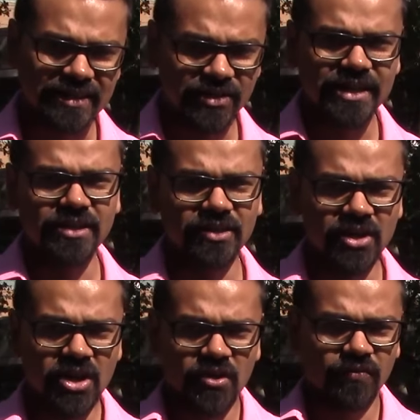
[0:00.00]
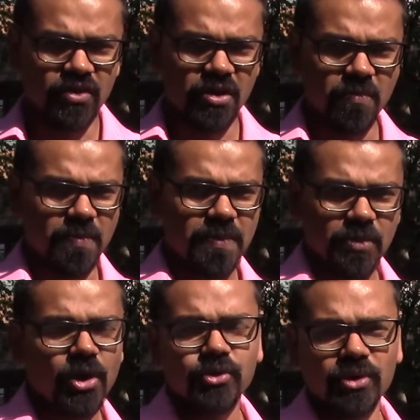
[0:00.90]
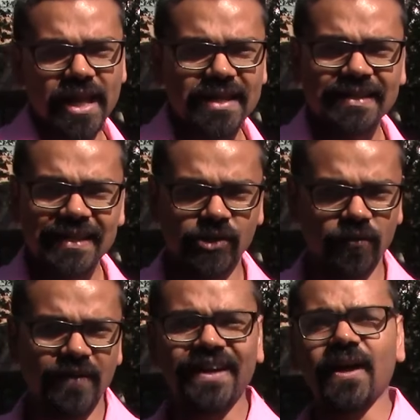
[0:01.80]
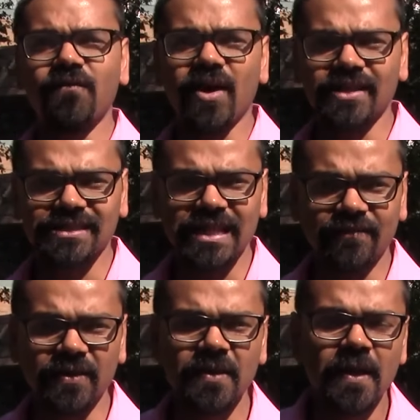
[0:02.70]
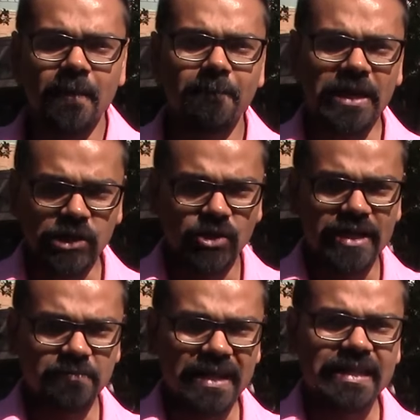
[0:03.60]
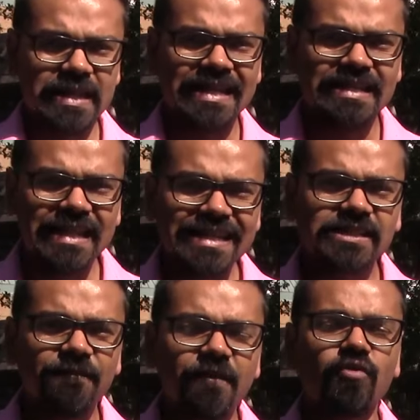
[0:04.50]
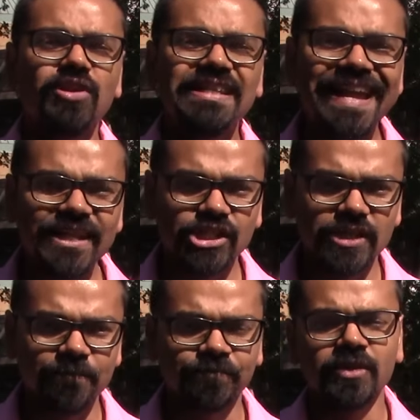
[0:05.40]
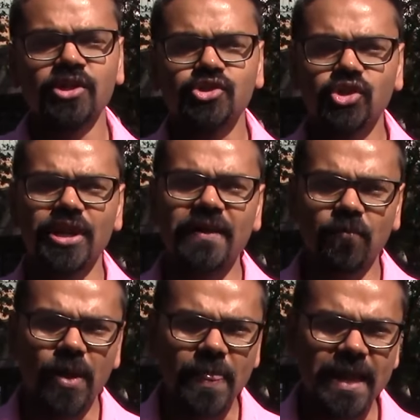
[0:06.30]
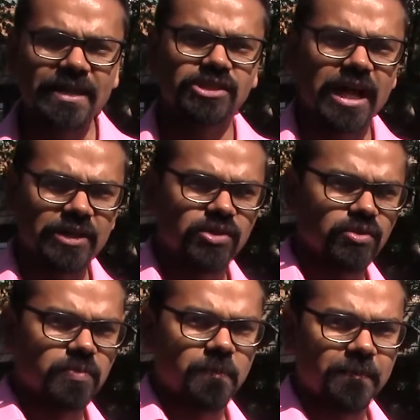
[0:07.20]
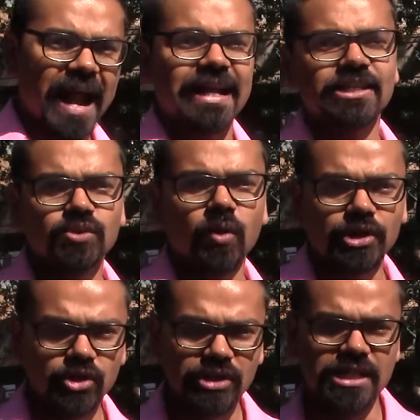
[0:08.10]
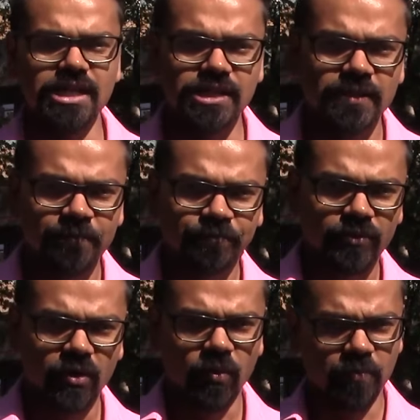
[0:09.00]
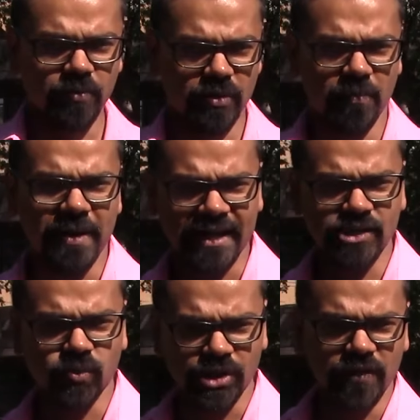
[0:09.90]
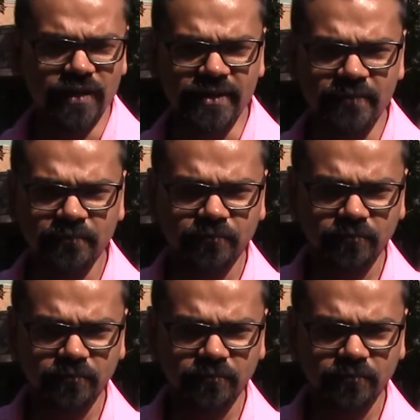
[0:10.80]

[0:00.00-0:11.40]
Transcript: the reader from not knowing anything to a very advanced level, but it lays the foundation so that when they start to practice what you teach or practice what you've written,